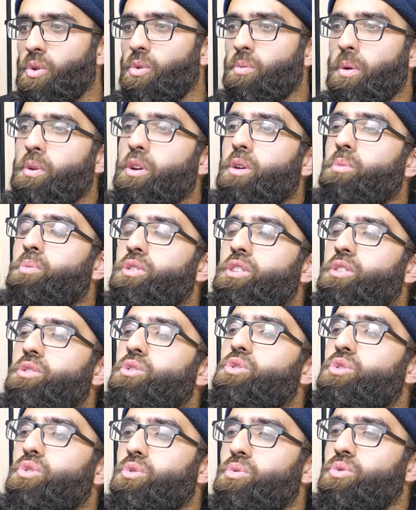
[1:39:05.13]
or maybe you can put it
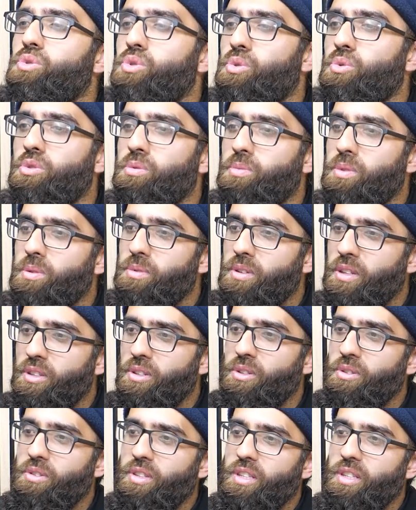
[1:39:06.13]
as shorts, maybe, I don't know, right?